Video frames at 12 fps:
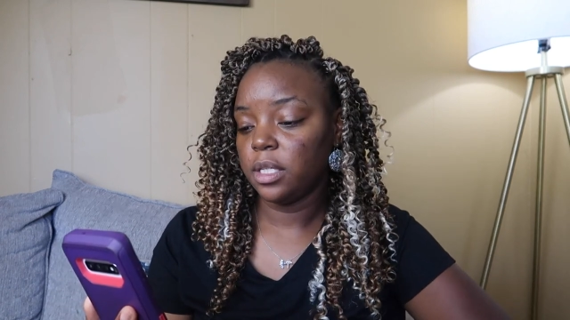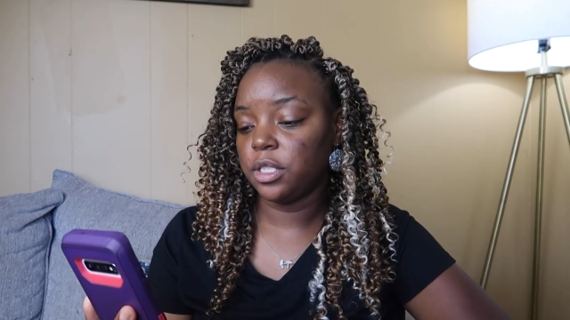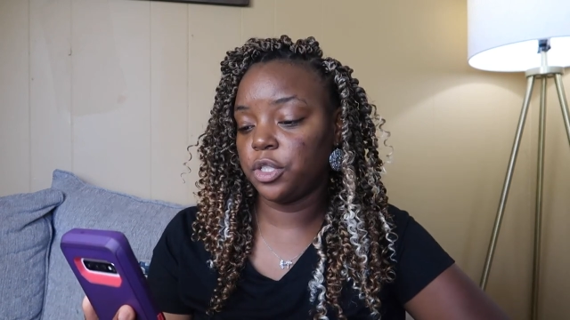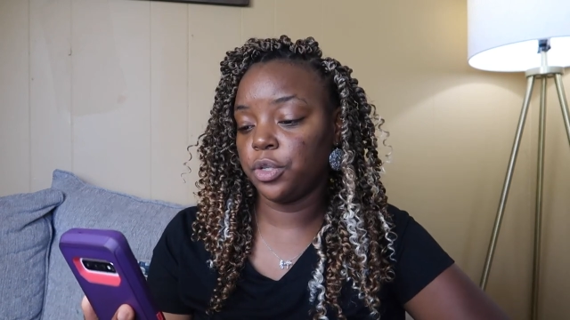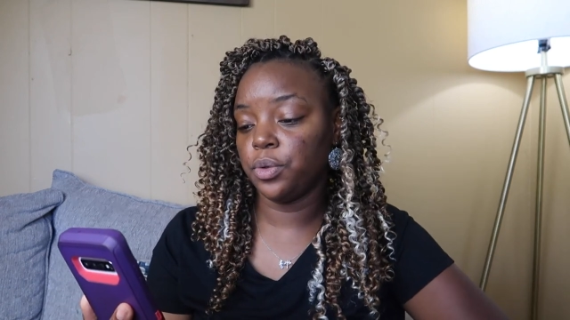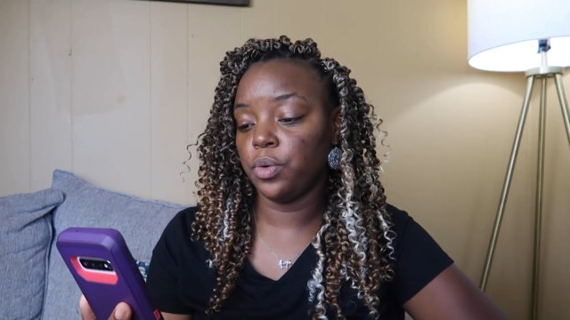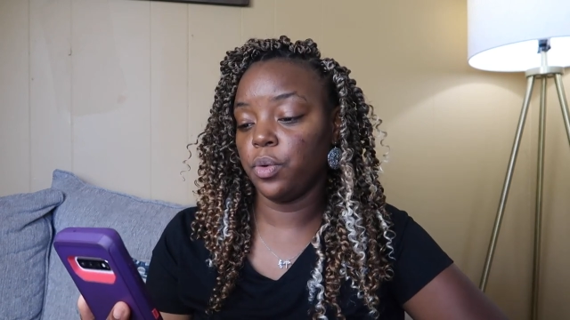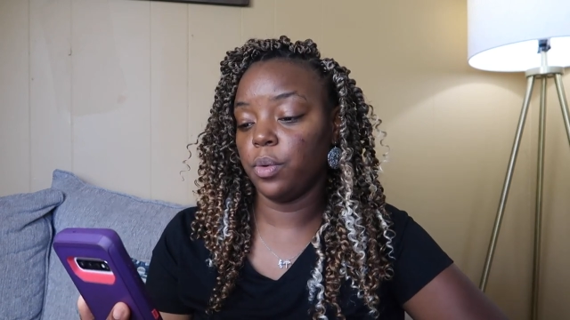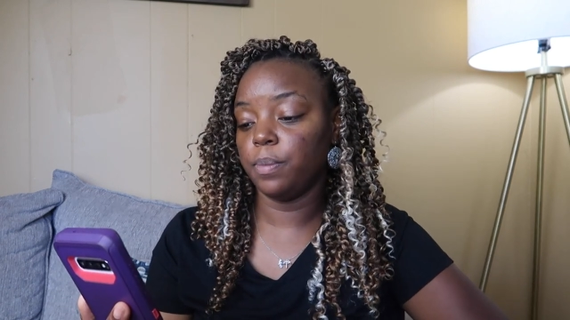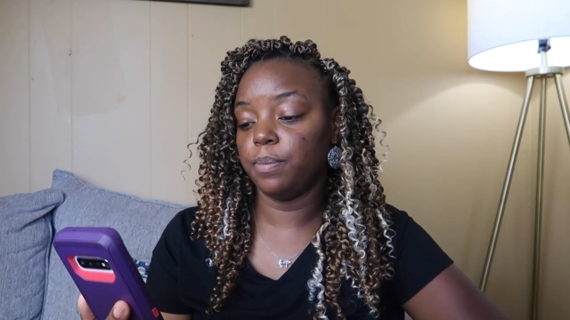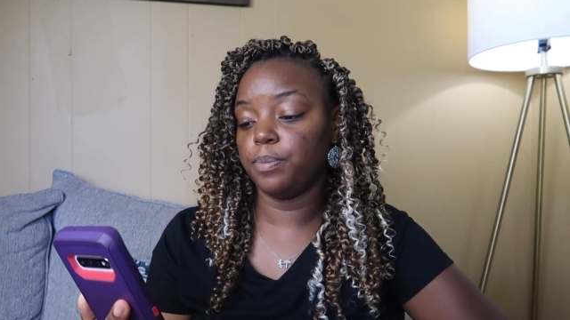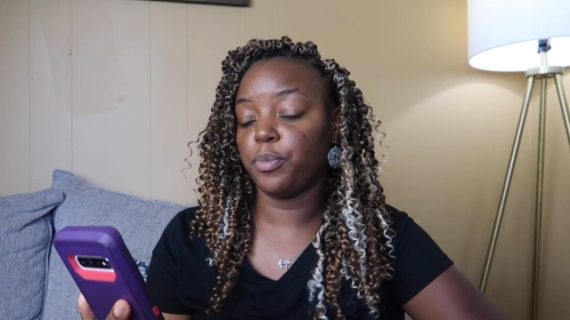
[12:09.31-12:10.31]

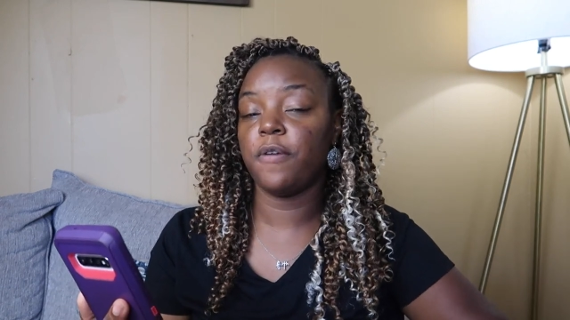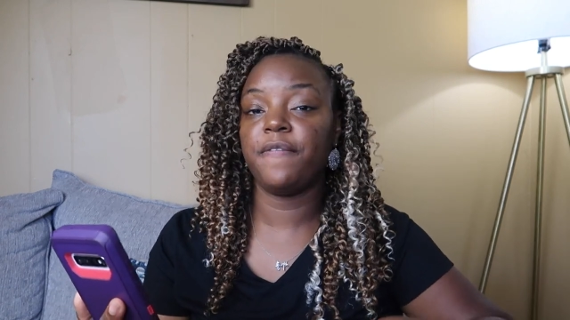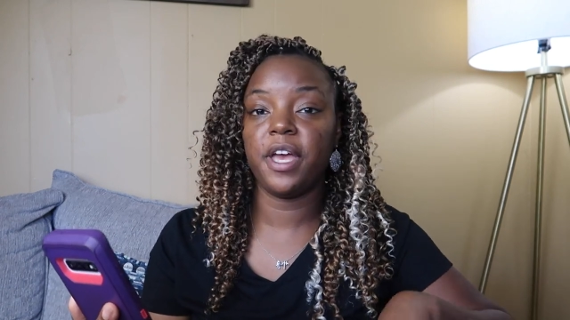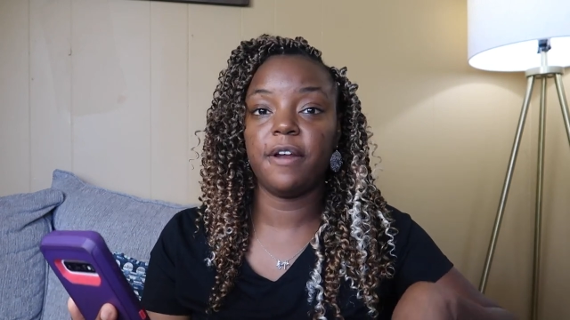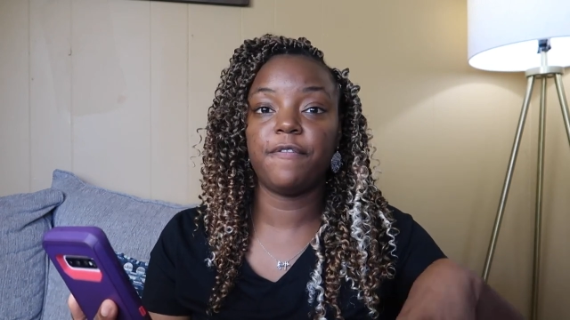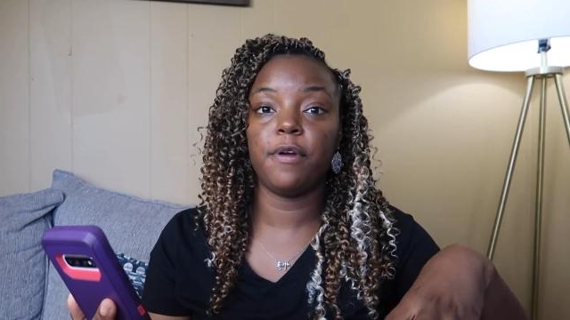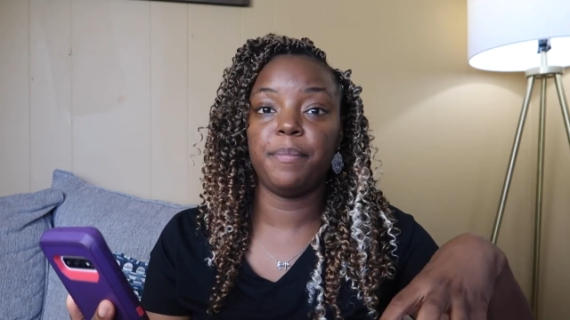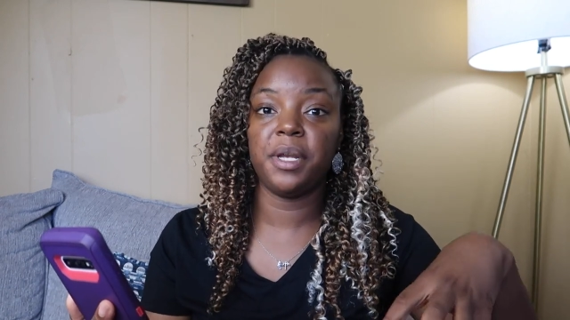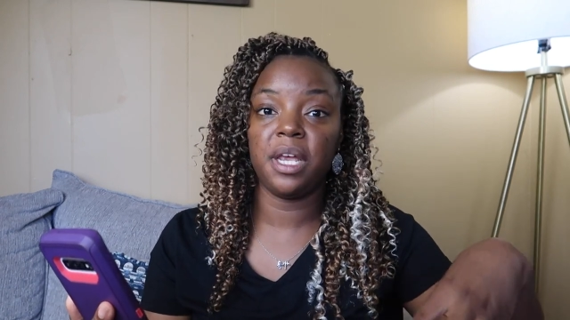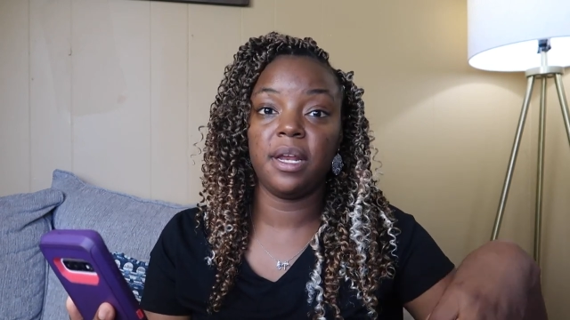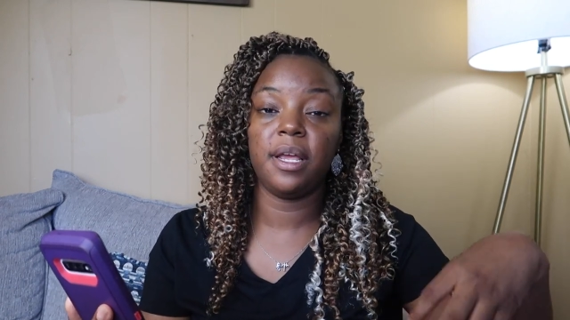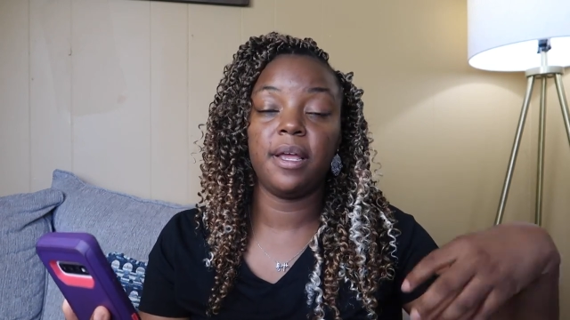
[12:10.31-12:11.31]
to prevent from
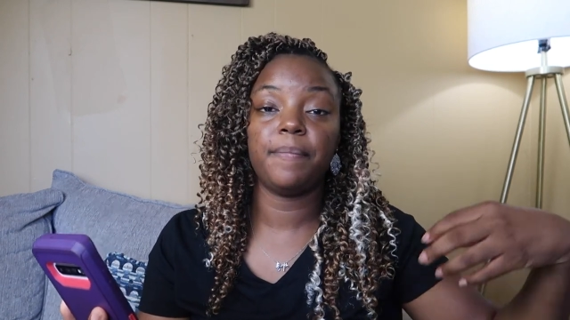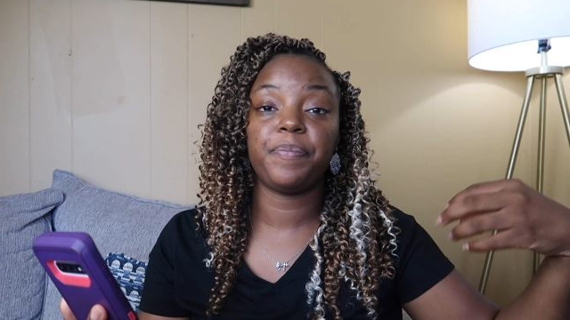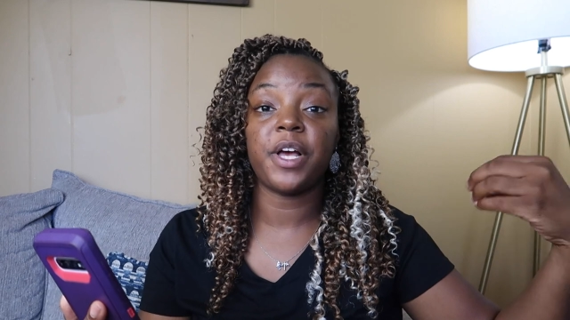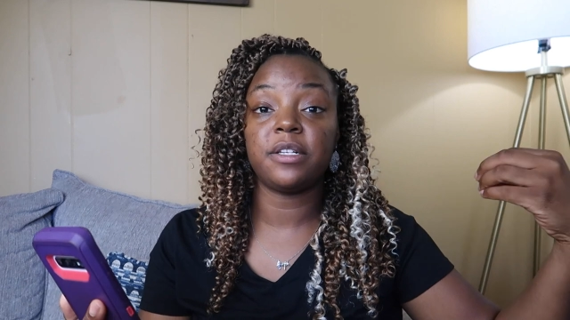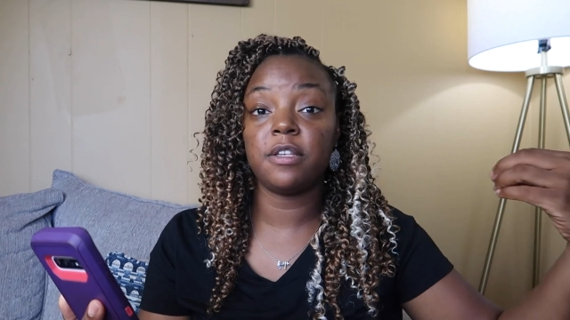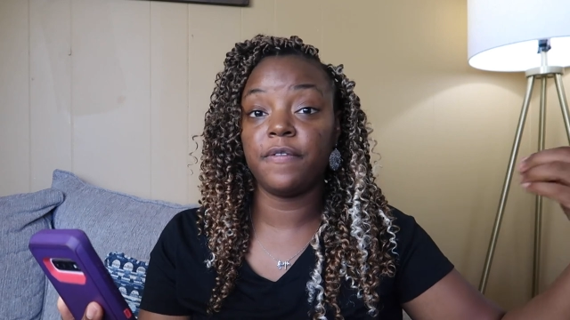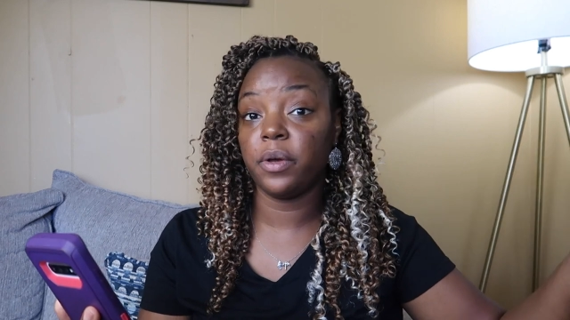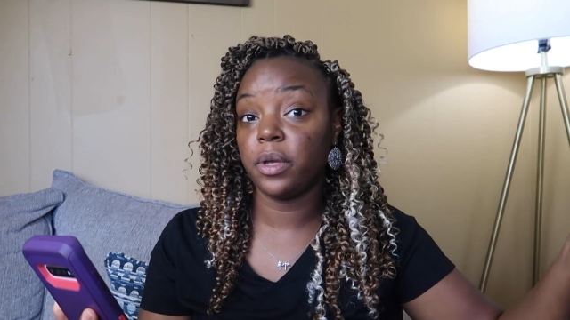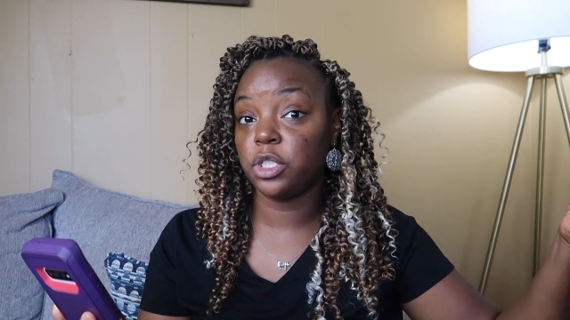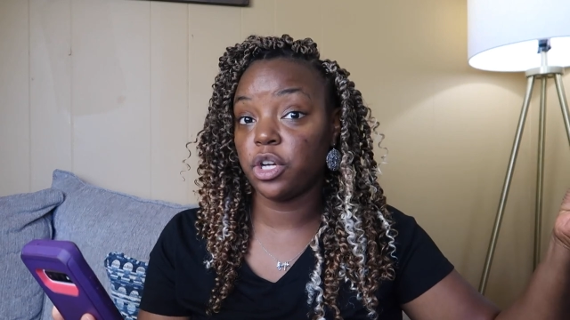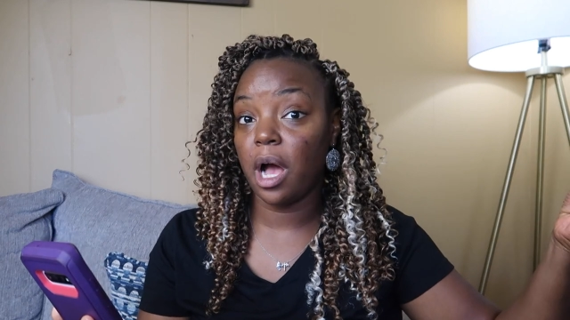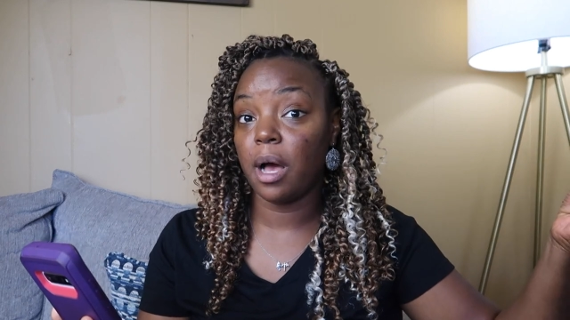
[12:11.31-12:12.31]
needing a
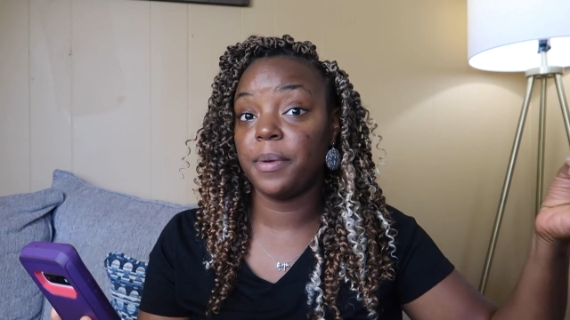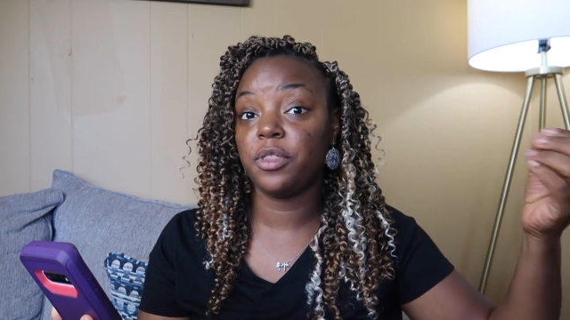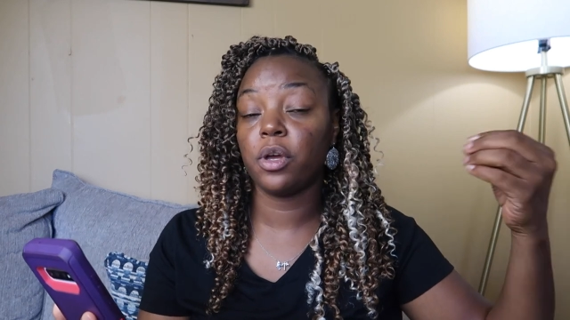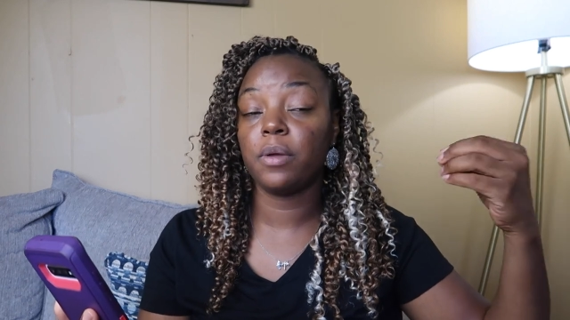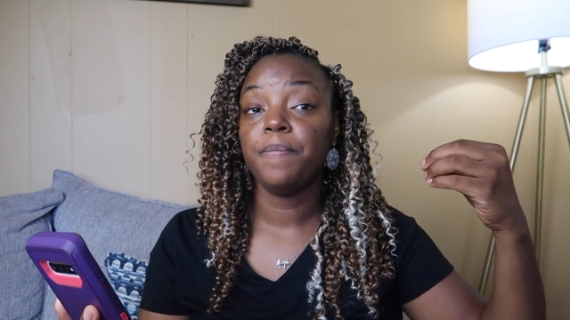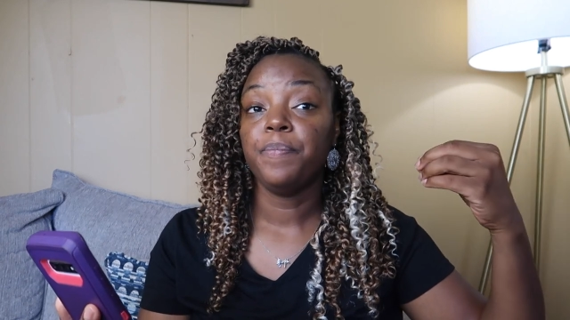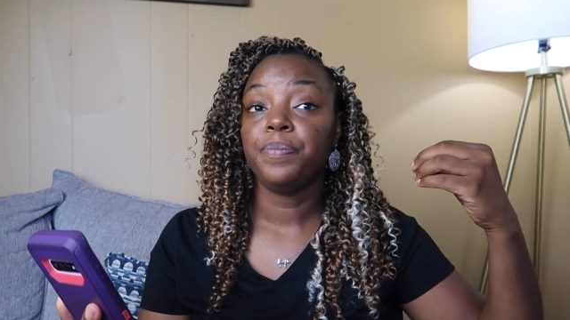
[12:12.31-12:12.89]
civilian job and the